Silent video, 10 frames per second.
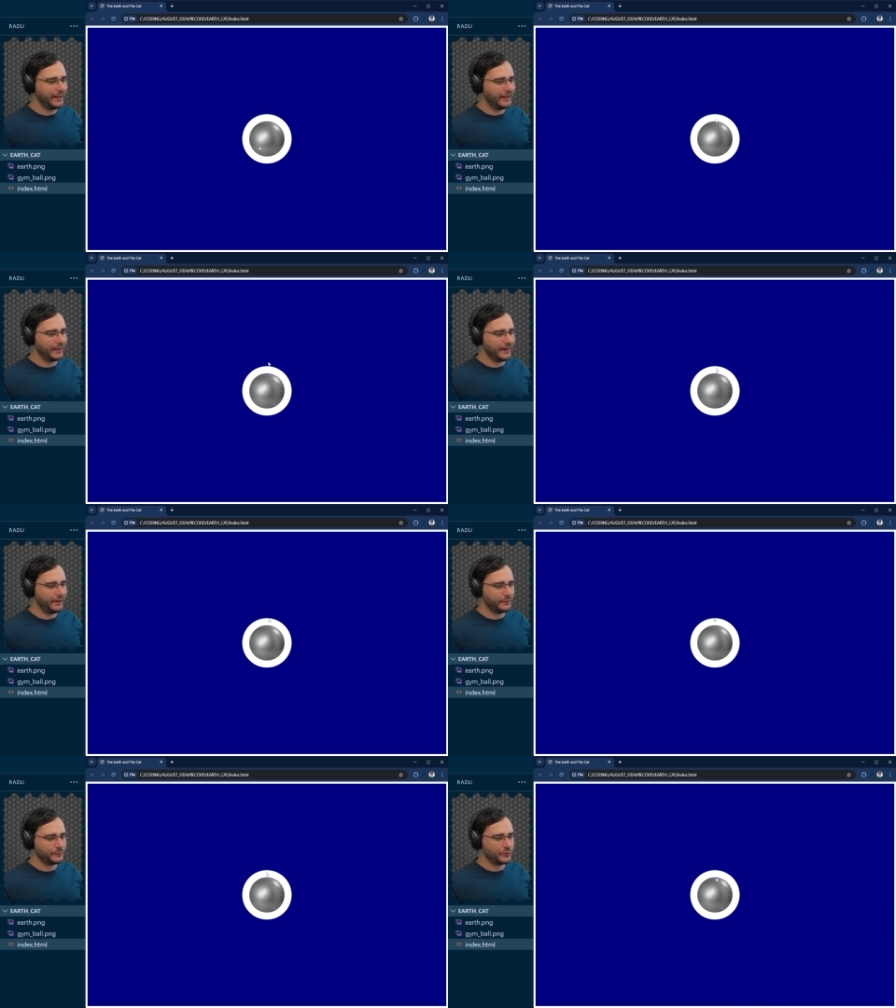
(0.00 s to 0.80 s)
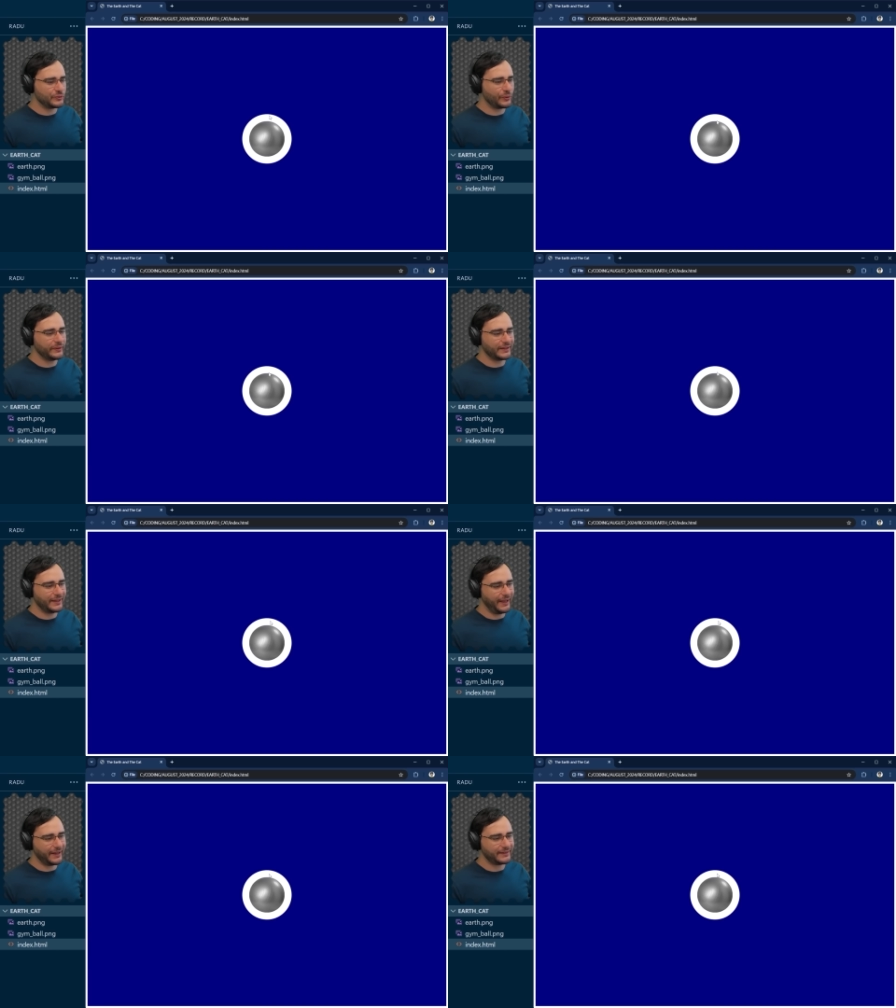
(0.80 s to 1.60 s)
And now to draw the
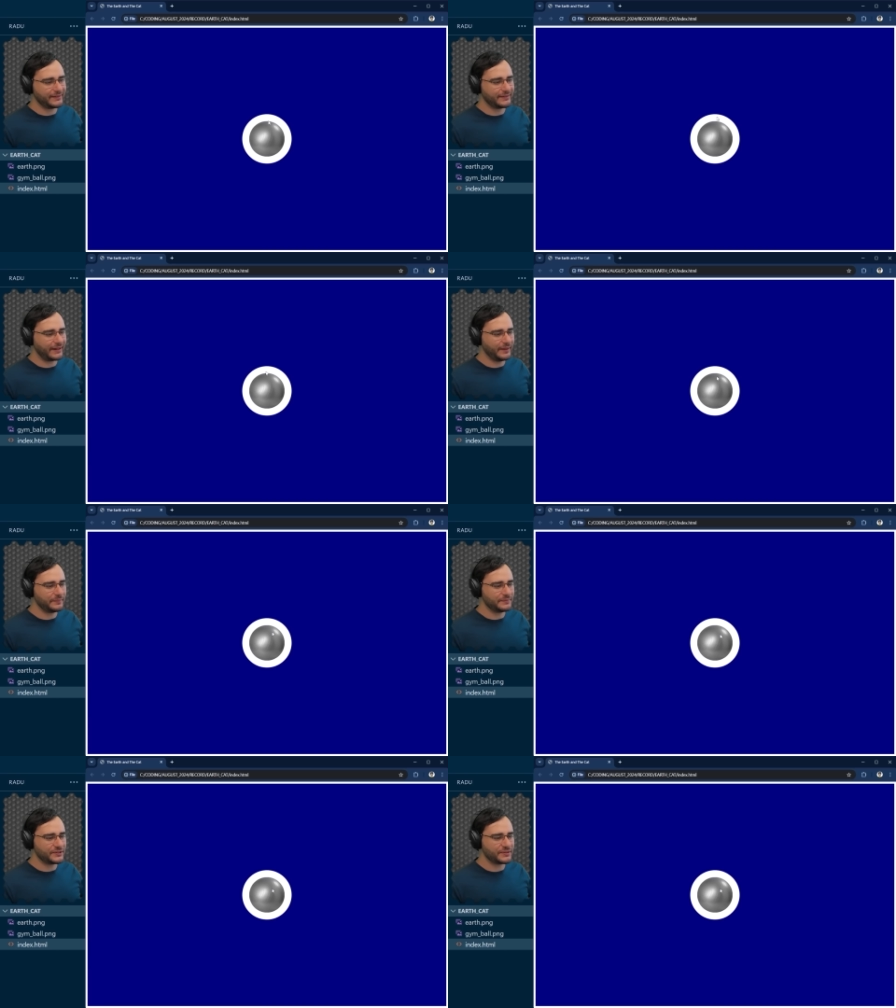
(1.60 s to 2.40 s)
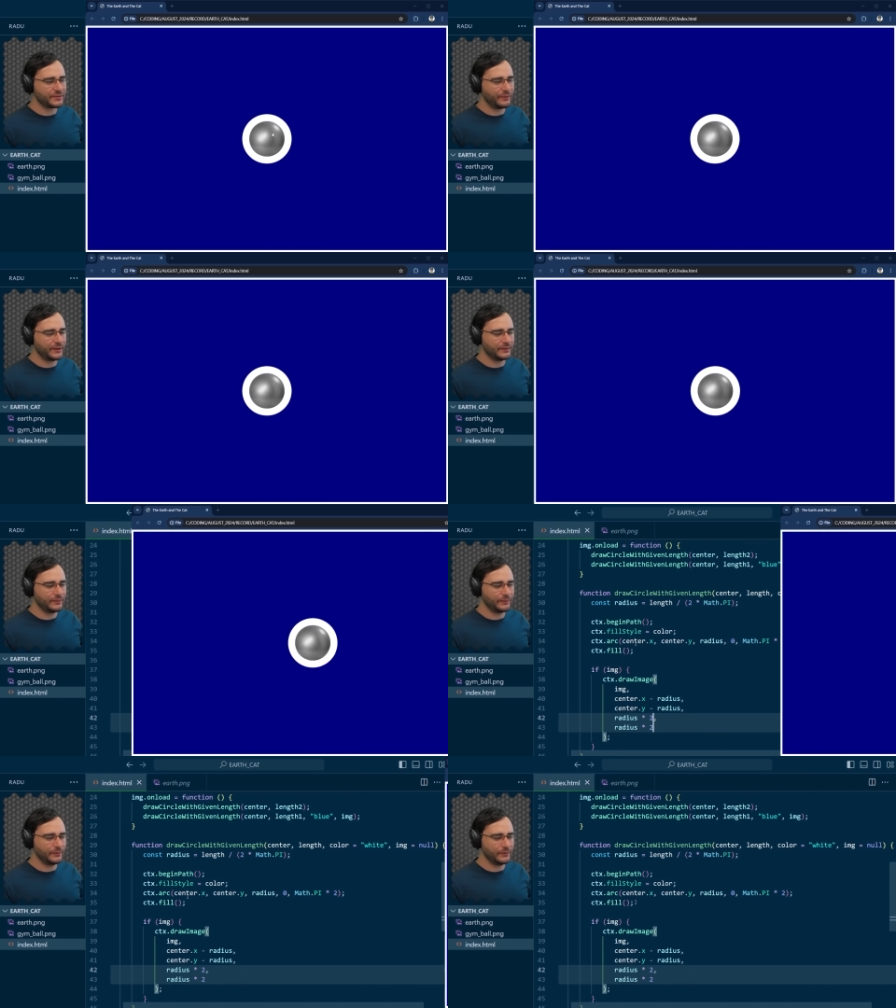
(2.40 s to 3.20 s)
cat, I'm just going
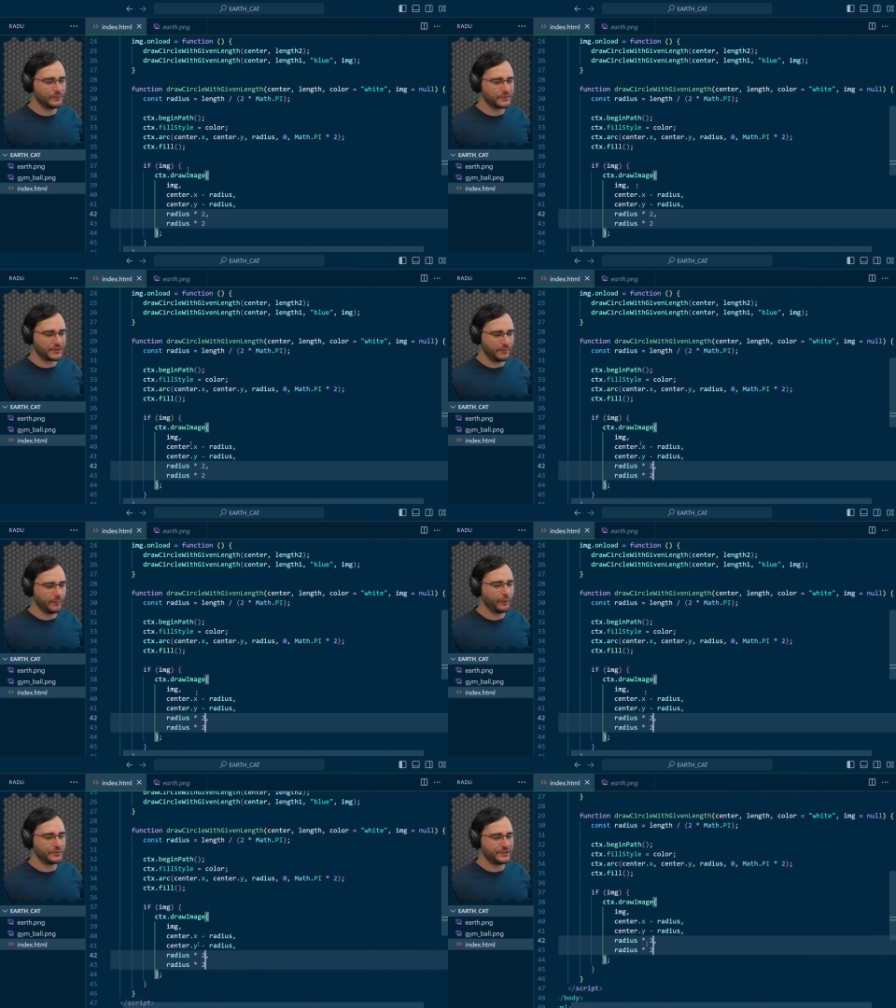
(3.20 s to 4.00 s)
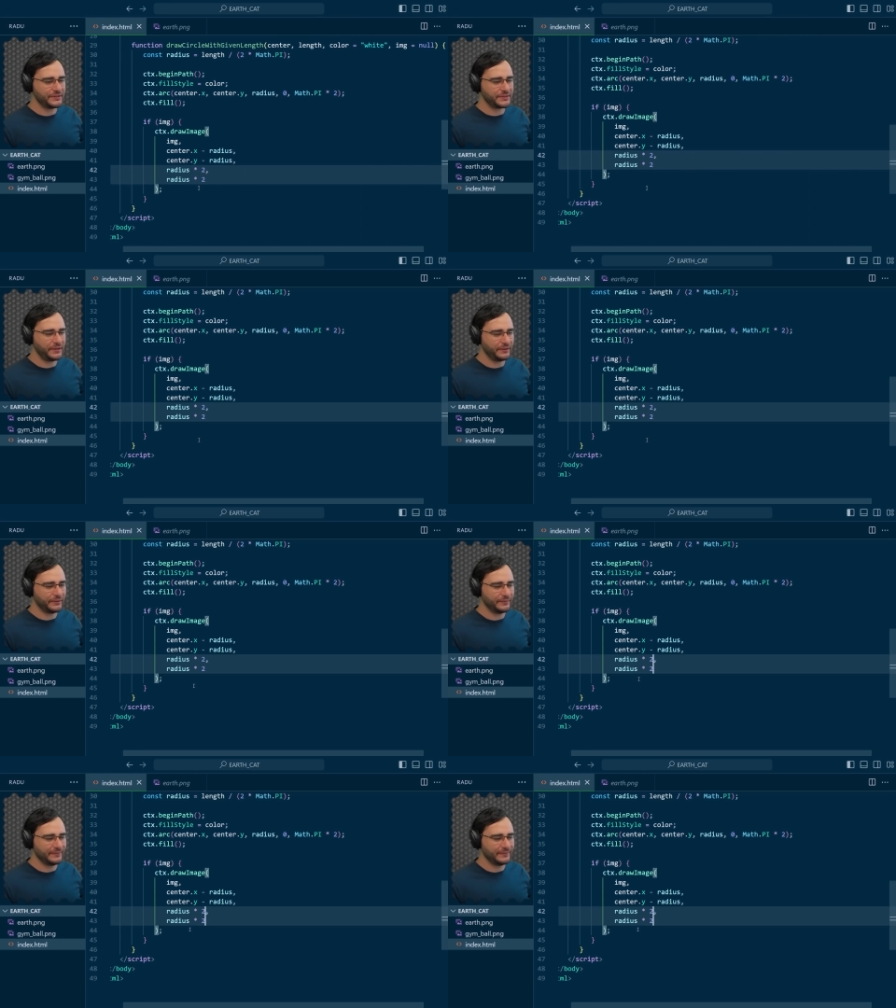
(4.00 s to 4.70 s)
to use emojis here.